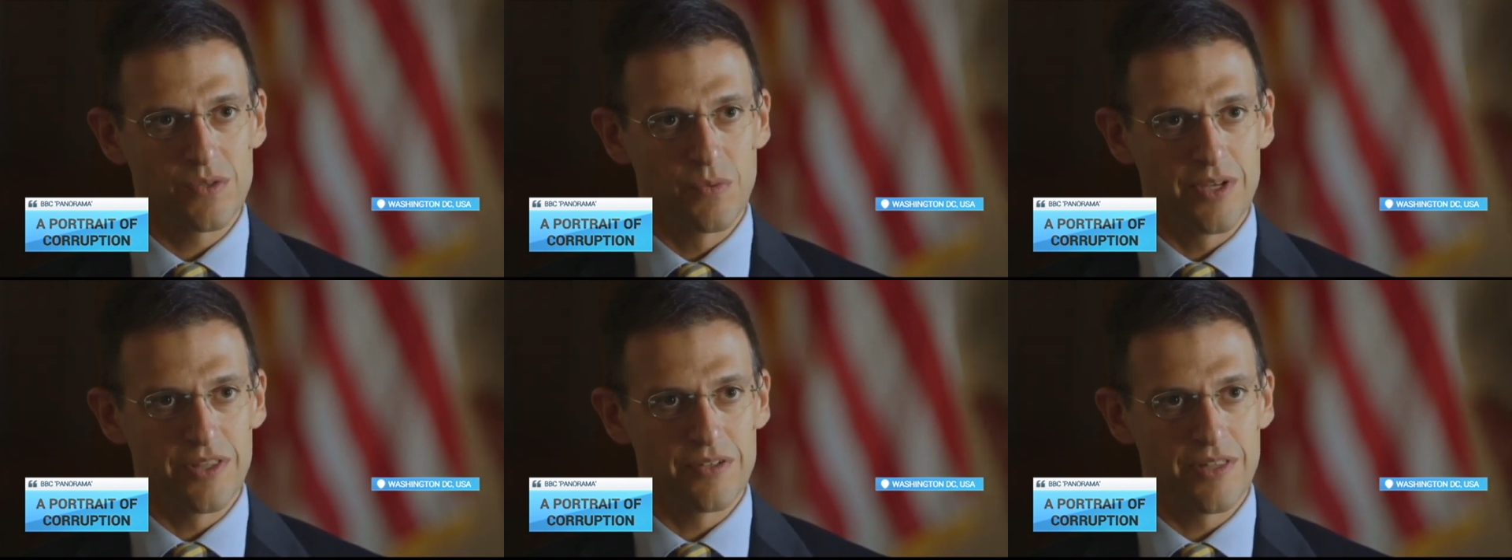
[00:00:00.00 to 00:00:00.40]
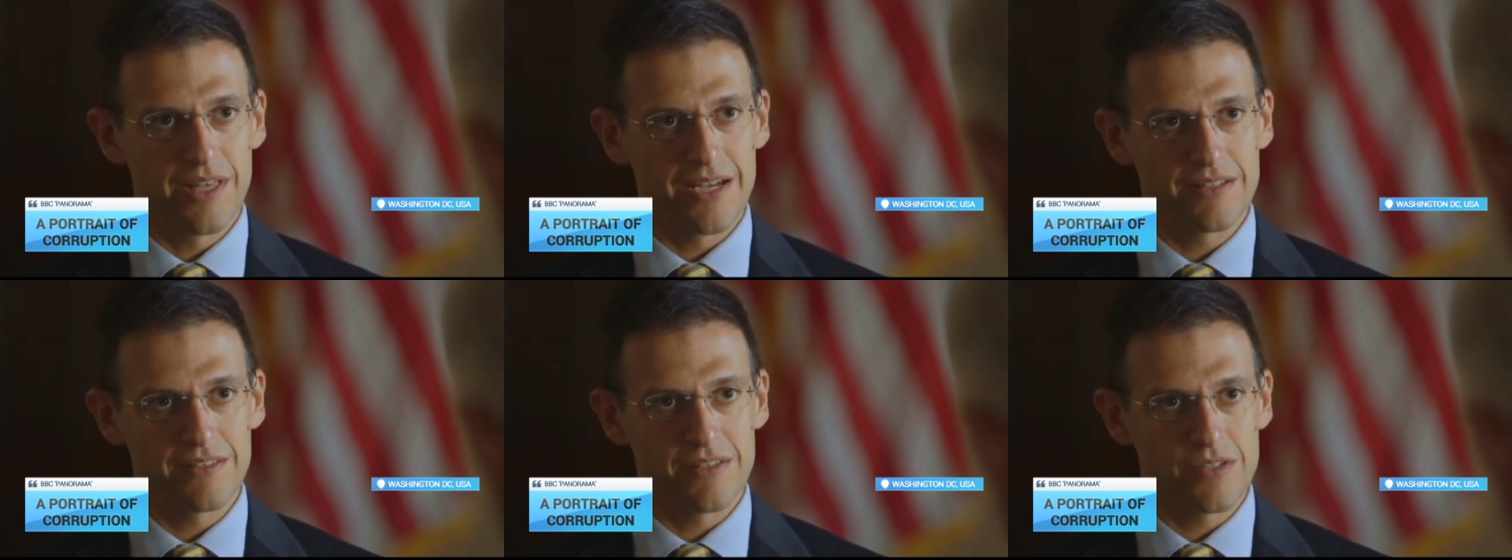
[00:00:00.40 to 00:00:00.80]
whether
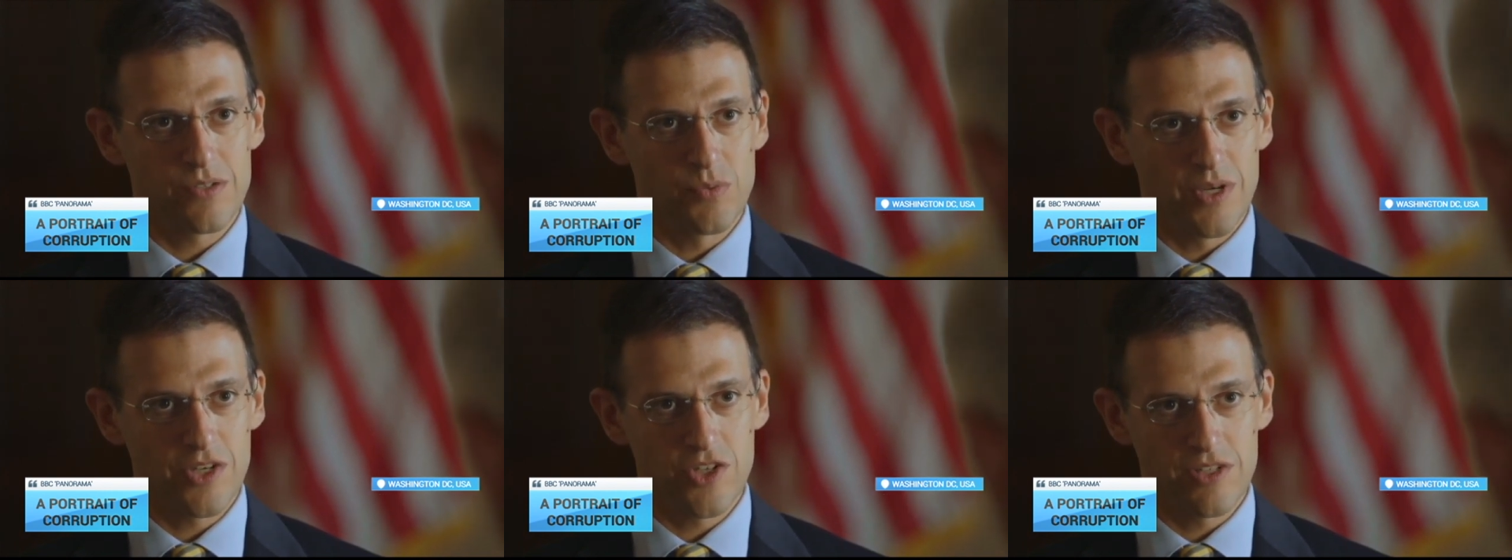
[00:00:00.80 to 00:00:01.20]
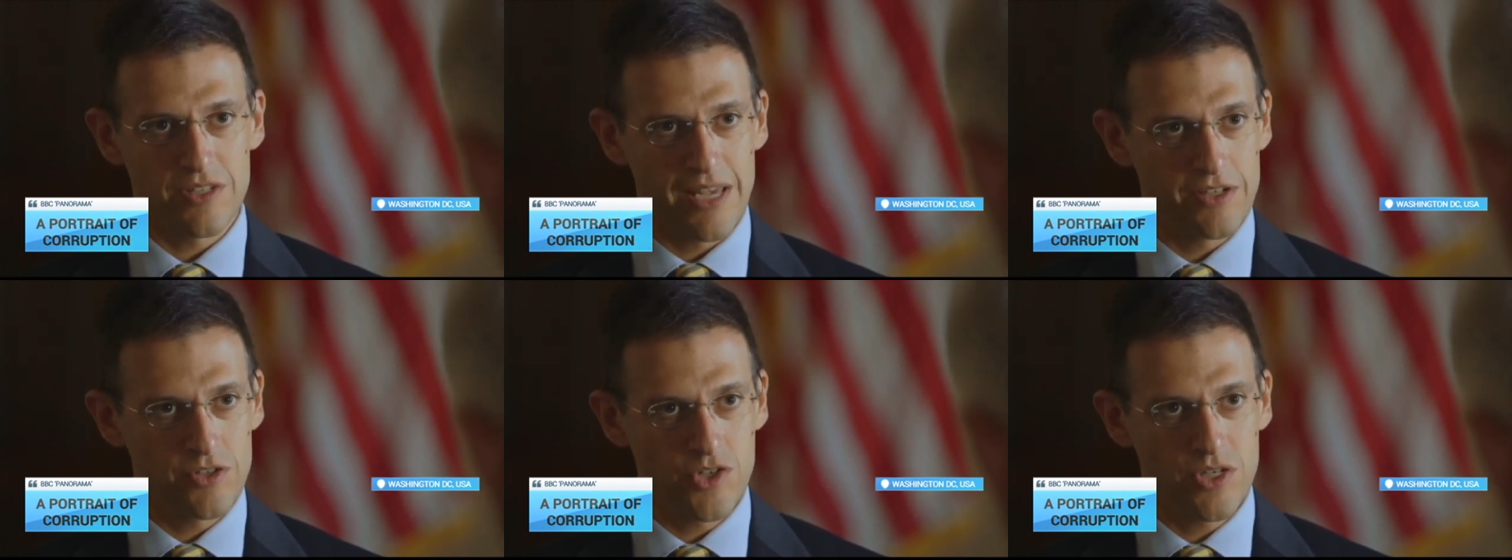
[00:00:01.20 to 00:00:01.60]
that's Russia's
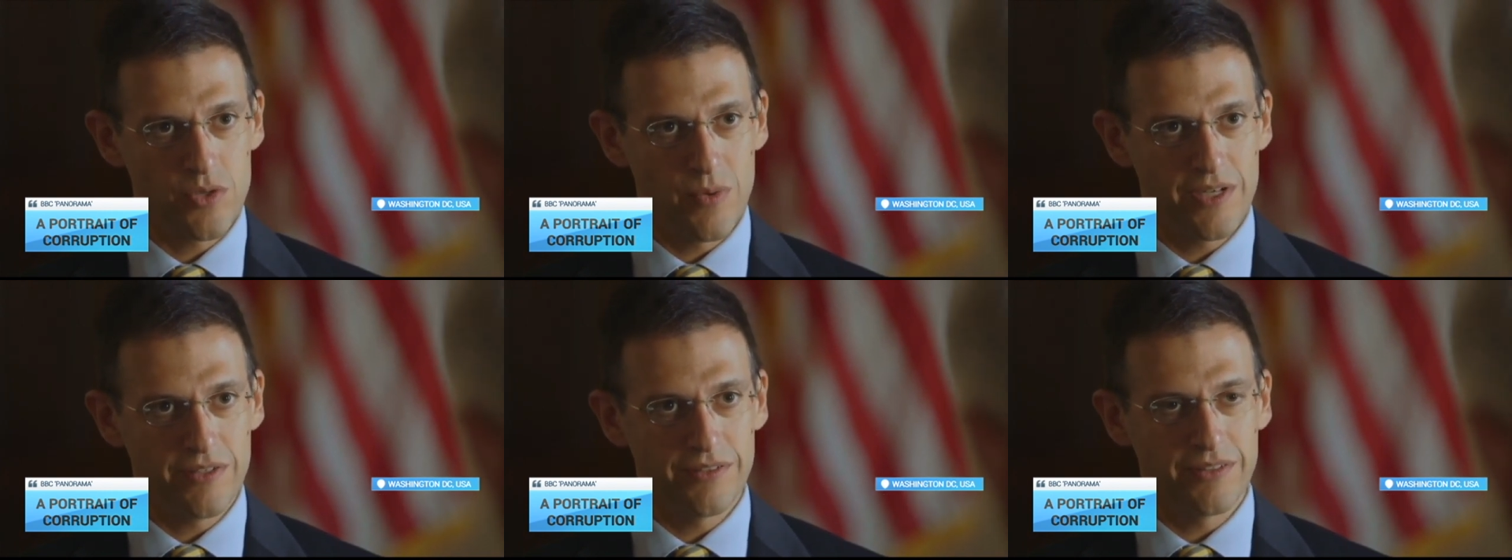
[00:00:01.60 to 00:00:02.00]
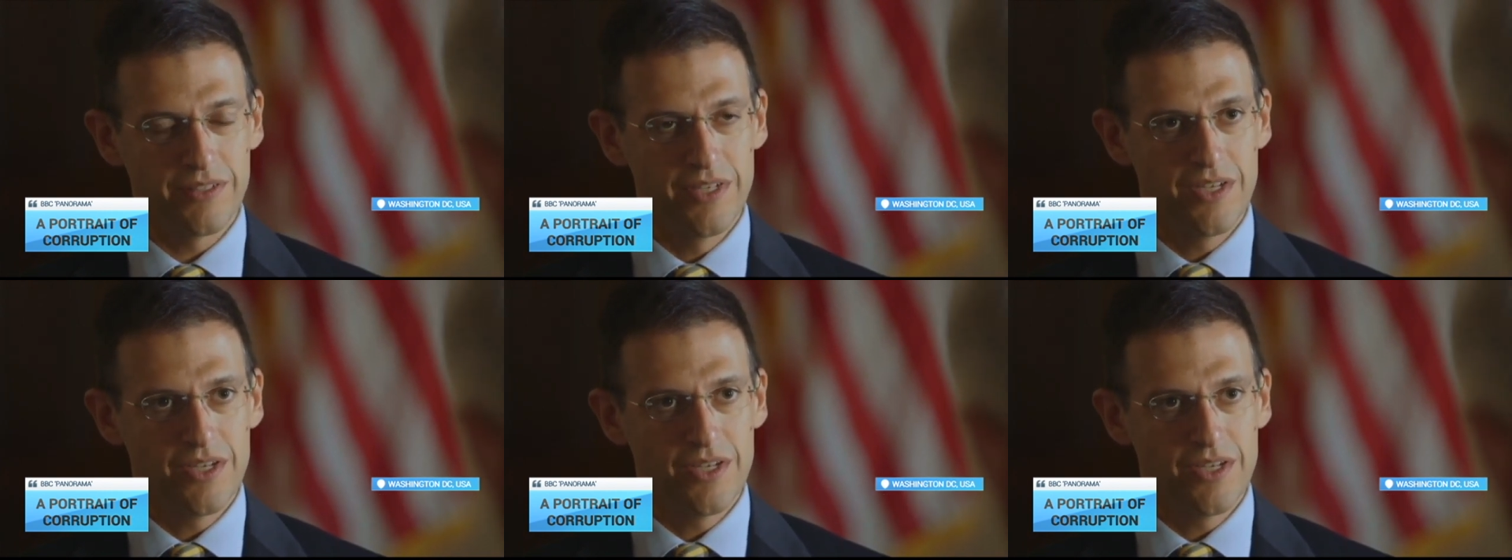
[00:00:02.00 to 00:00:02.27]
energy wealth,